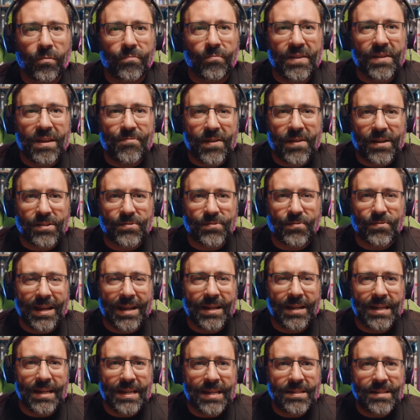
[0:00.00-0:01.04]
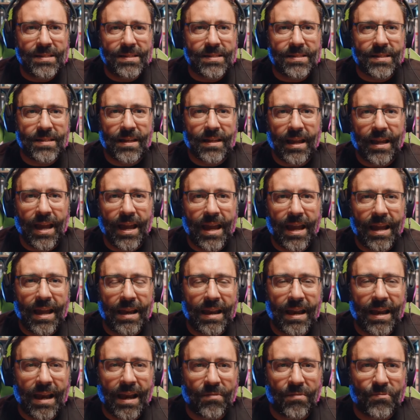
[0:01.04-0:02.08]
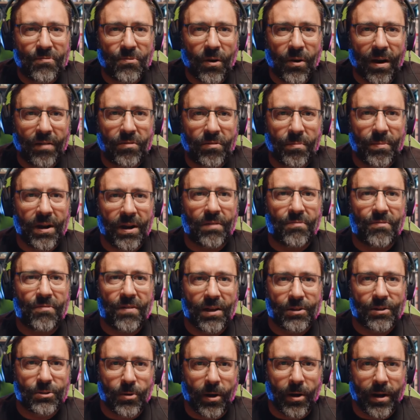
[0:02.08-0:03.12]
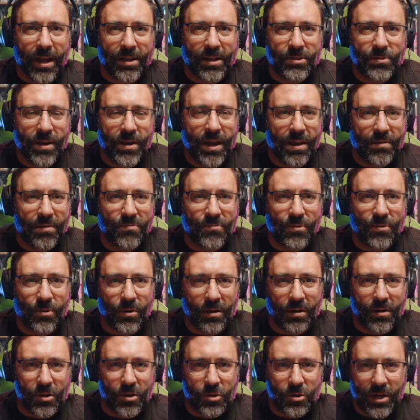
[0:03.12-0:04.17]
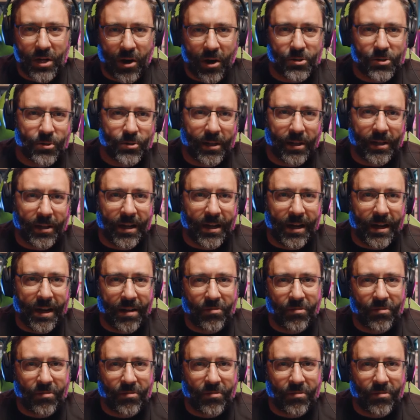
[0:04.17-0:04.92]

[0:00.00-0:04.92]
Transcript: For VFX for Indies, and for everybody at Foxtrot X-Ray, and for J.R.